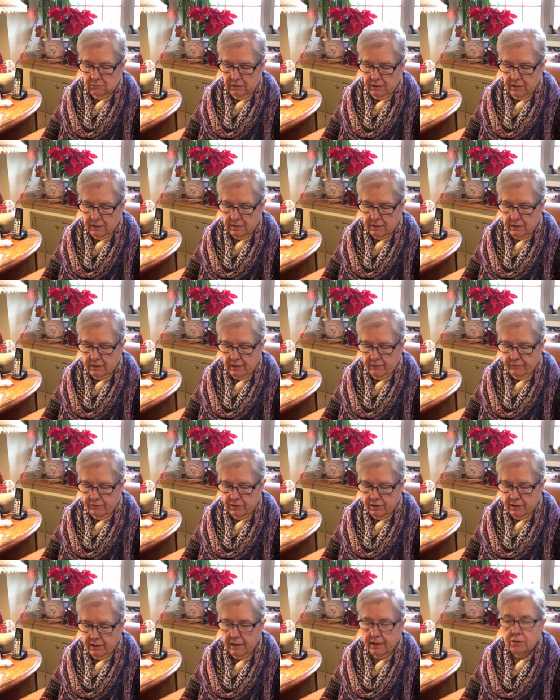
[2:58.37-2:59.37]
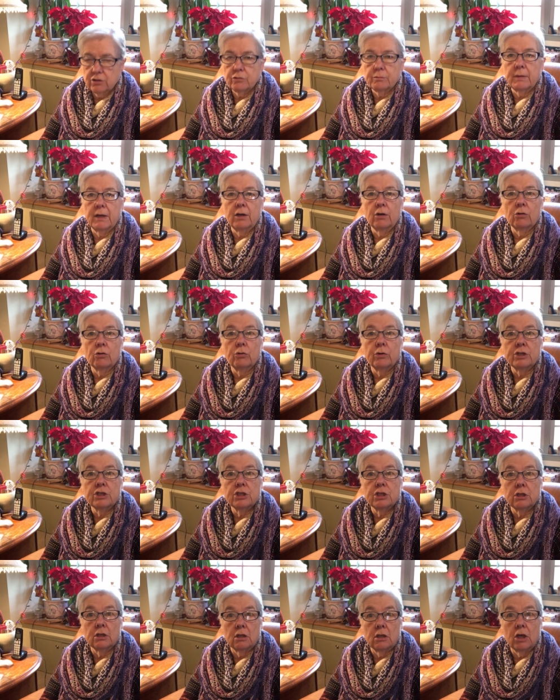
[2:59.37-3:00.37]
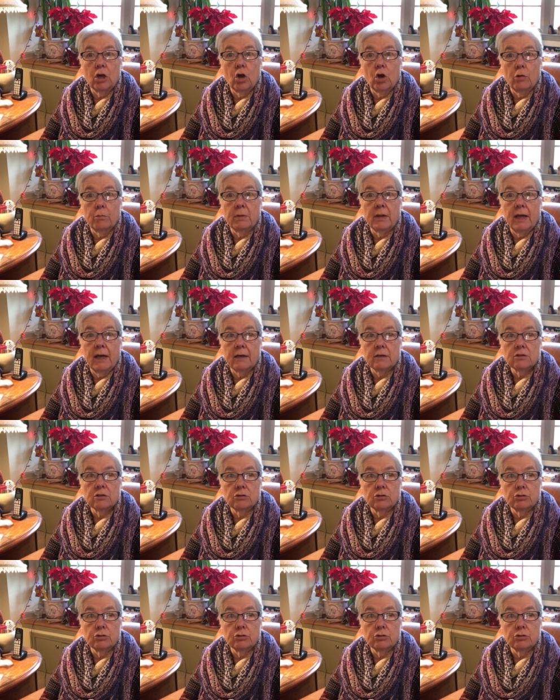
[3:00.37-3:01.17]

Guess I never did answer my own question. The All Blacks are